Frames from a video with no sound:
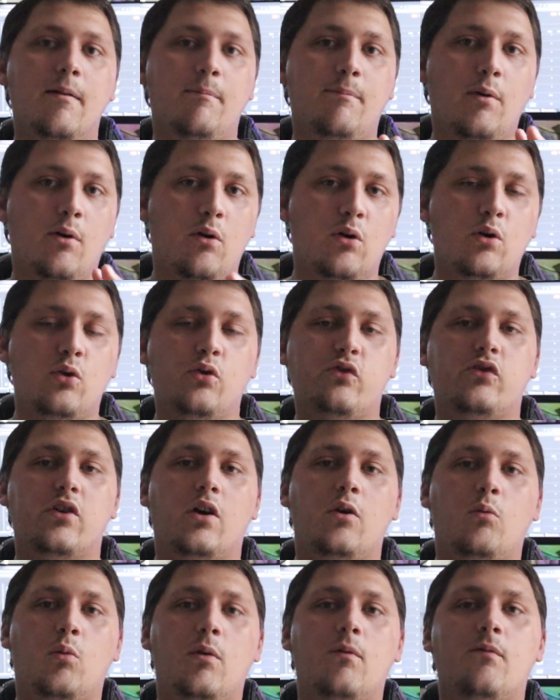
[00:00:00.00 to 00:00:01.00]
But
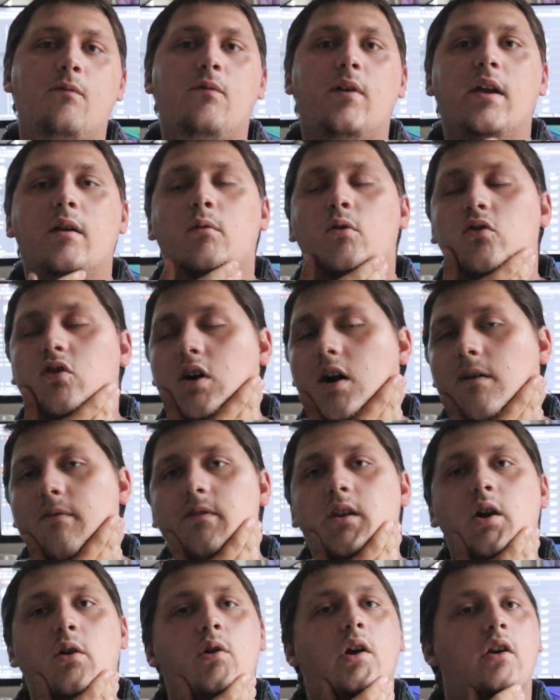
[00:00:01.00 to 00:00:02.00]
also one thing which I've
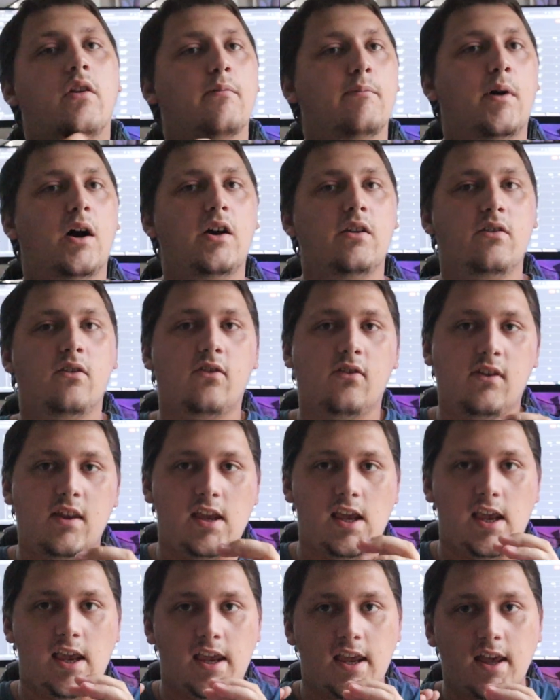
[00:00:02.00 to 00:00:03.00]
noticed, mine's
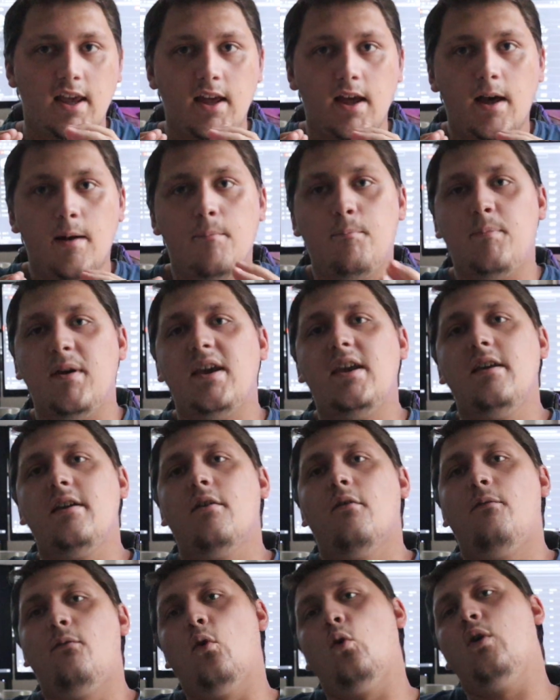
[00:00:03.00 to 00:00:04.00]
the
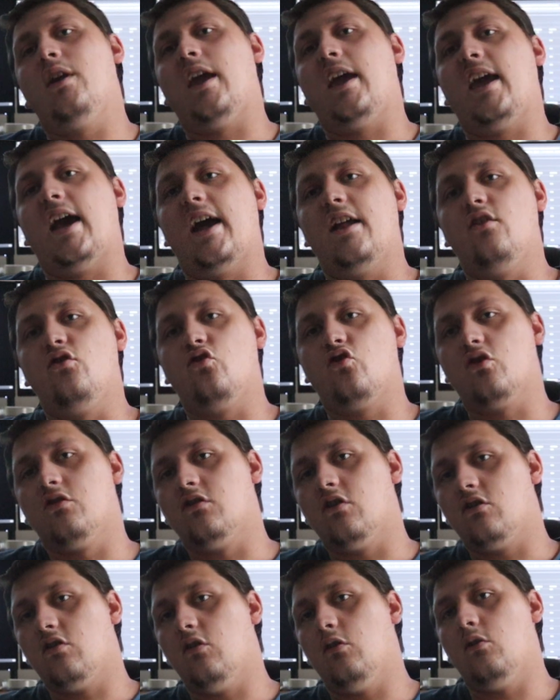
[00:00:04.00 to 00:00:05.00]
B48
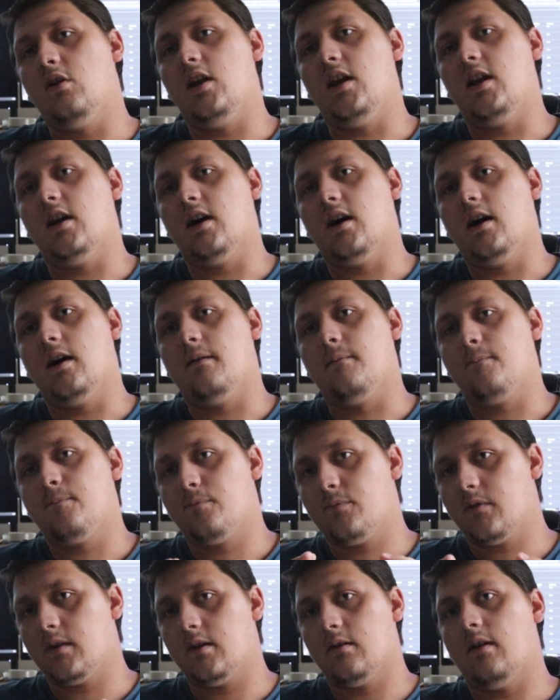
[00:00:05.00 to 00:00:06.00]
engine, the 2 litre
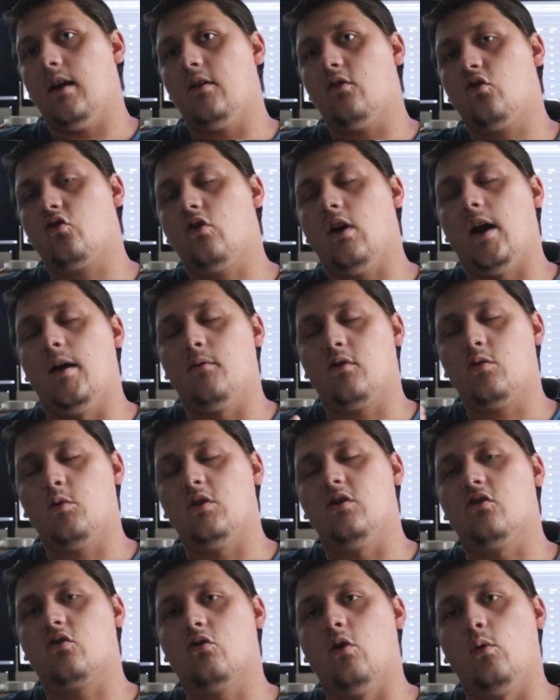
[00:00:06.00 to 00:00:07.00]

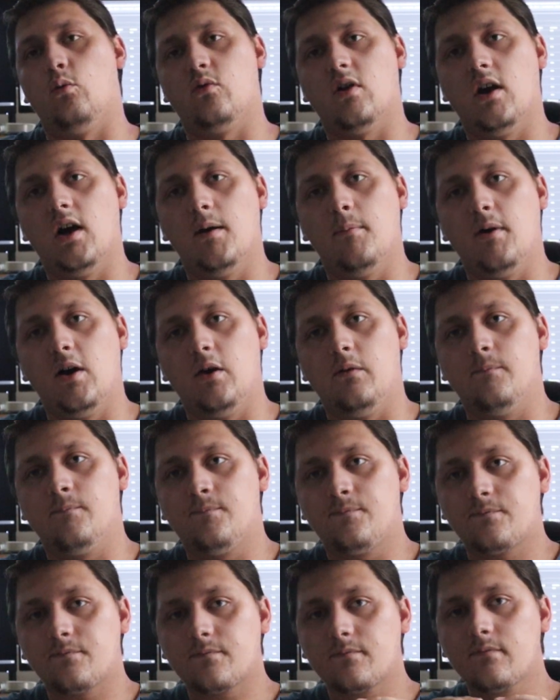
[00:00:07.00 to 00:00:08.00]
twin scroll turbo
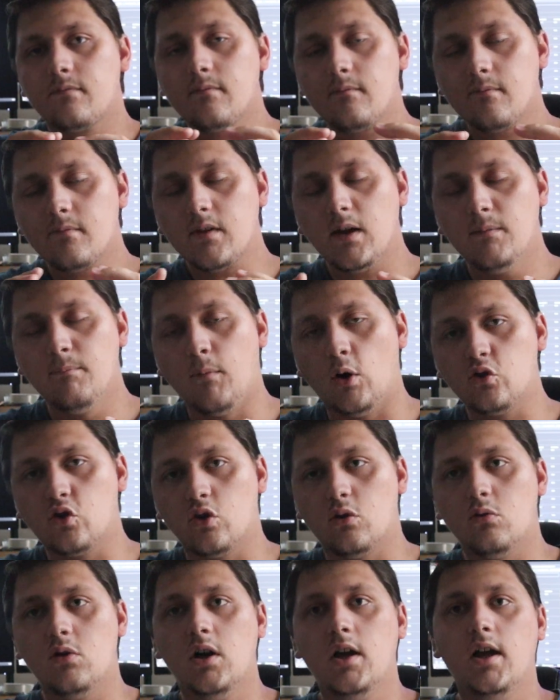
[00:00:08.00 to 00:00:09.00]

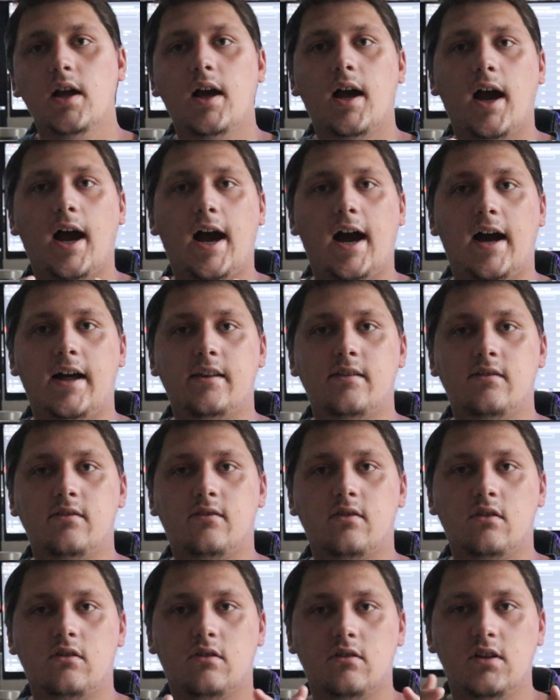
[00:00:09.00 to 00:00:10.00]
model,
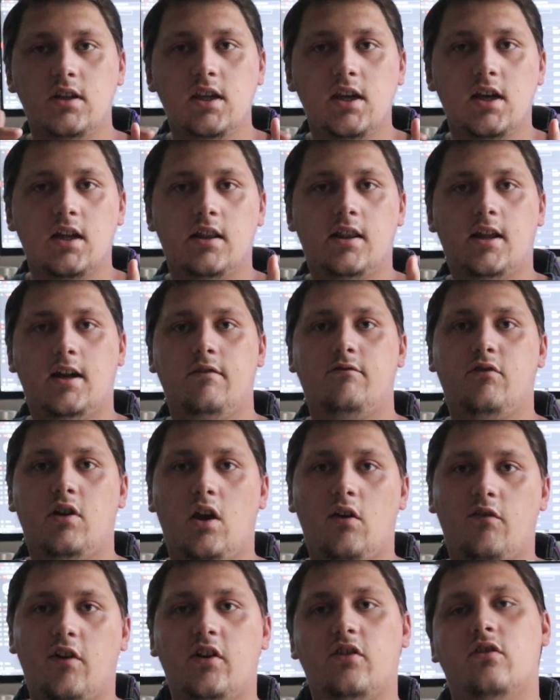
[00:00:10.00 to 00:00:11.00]
and deleting that
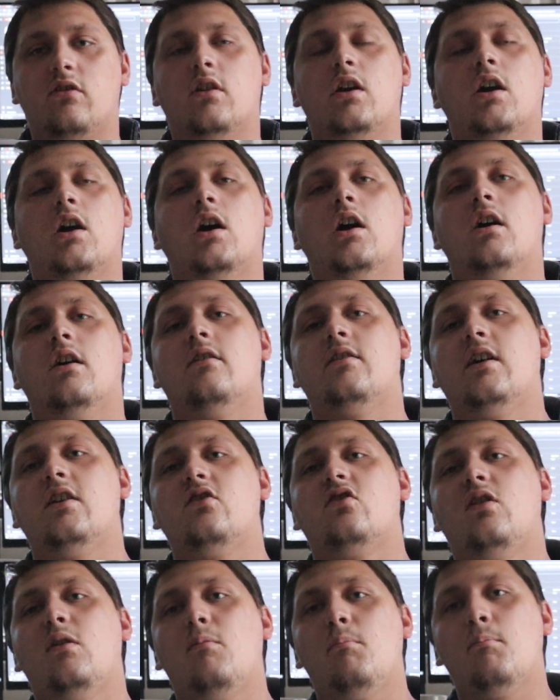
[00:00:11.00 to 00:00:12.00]
rear resonator has
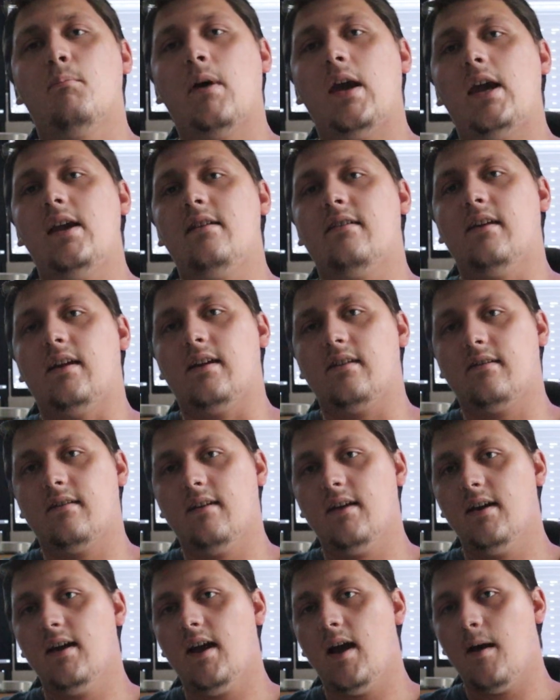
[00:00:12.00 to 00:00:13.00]
actually made it
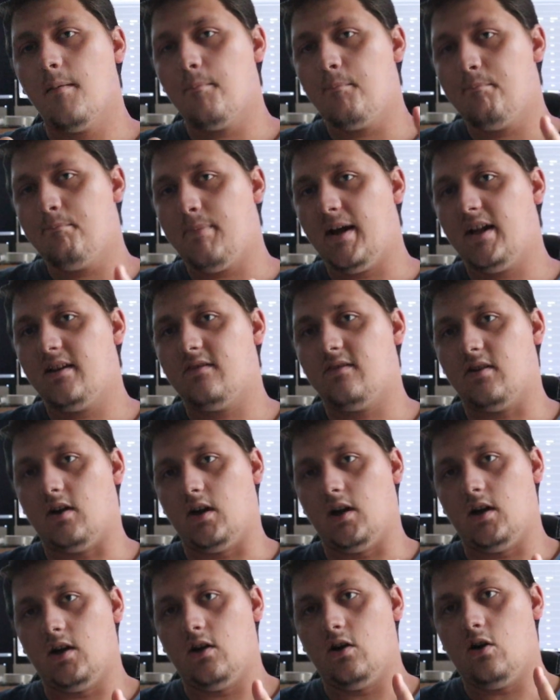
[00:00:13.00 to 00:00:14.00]

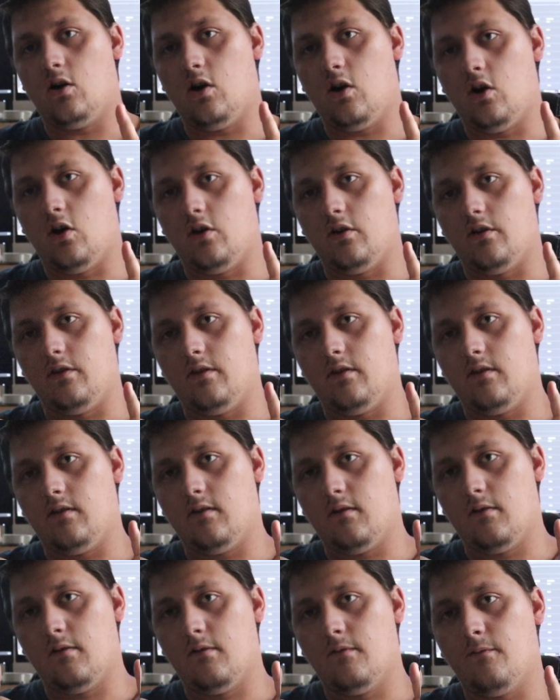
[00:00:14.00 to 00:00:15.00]
better on
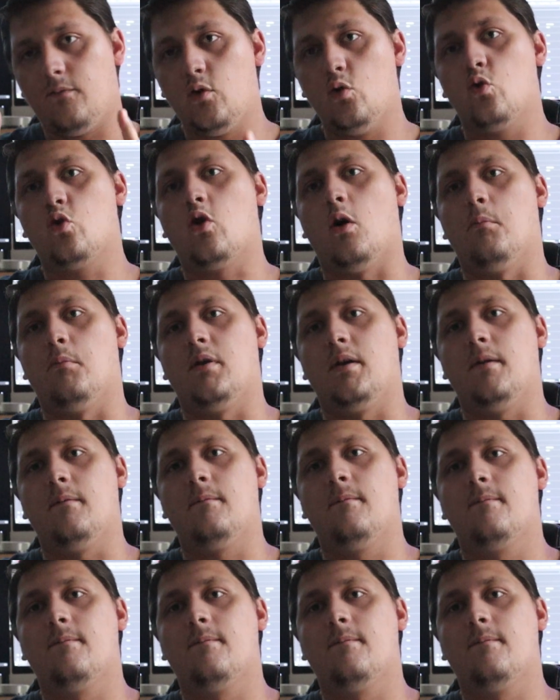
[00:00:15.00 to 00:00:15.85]
fuel economy,